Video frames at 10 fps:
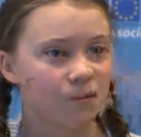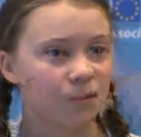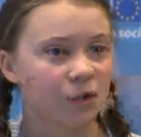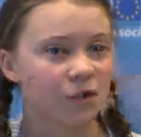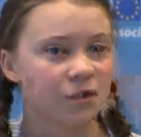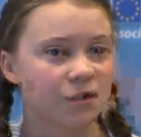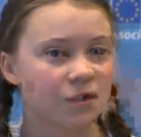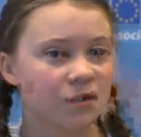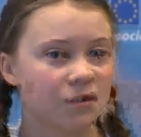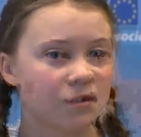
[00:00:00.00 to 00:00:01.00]

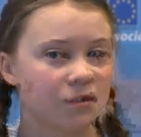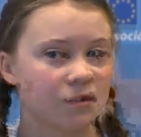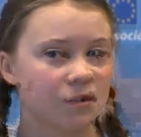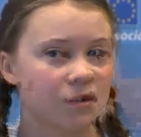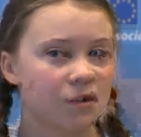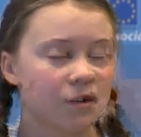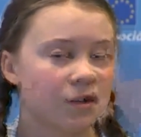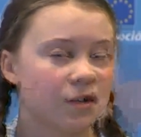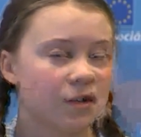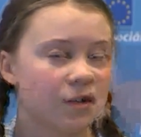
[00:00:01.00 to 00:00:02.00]
Because
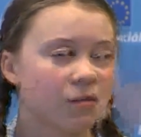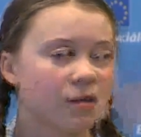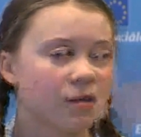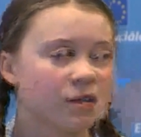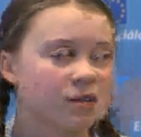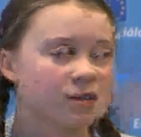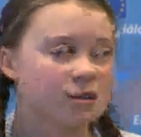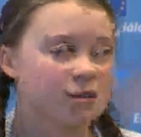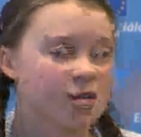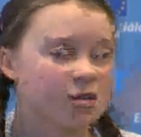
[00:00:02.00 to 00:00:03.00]
if no one else is
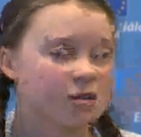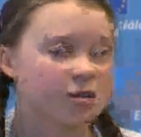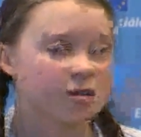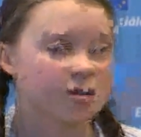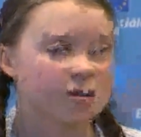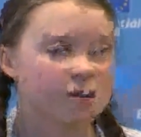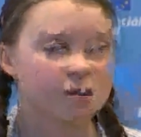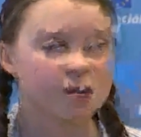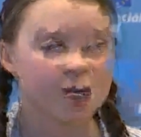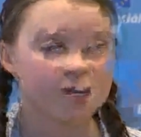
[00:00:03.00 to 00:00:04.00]
doing anything, then
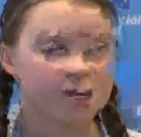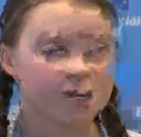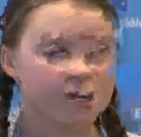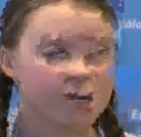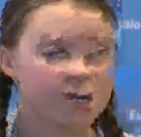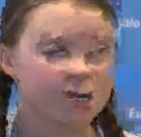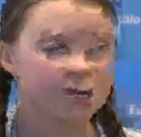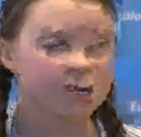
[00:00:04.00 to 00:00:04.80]
we have to do it.